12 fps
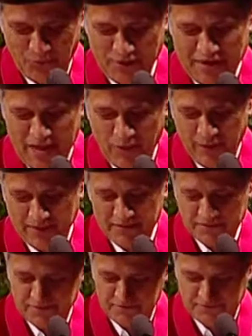we're now one of the
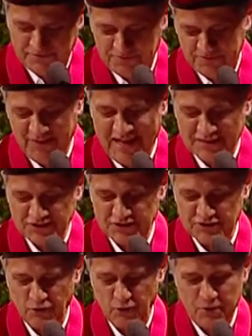
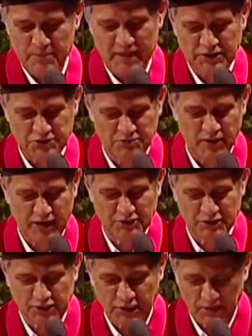fastest growing patient
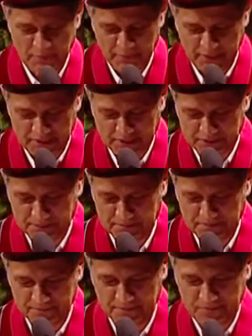monitoring companies,
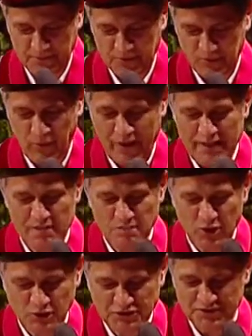one of the
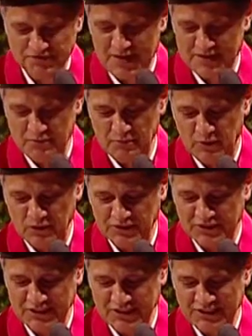most, if not the
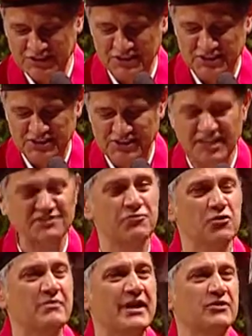most,
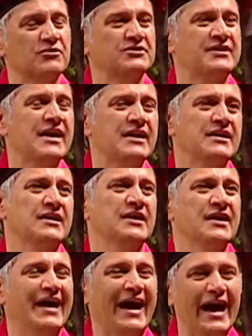successful medical tech
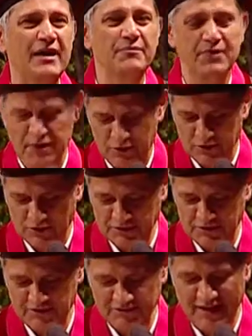
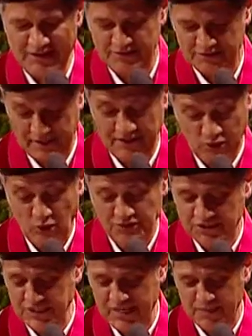IPOs, if not an
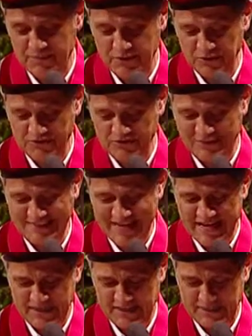OC IPOs of the
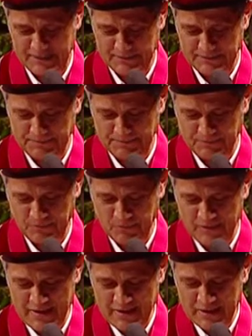decade.
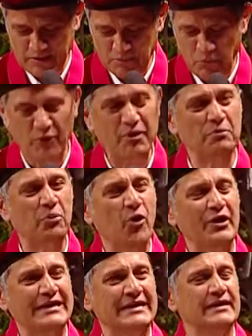More
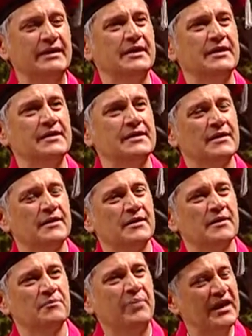importantly,
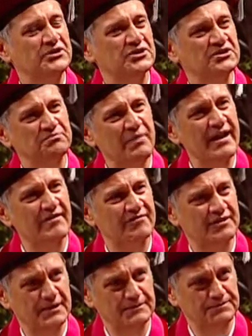patients
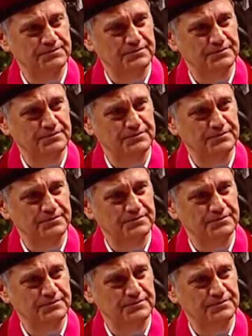benefited.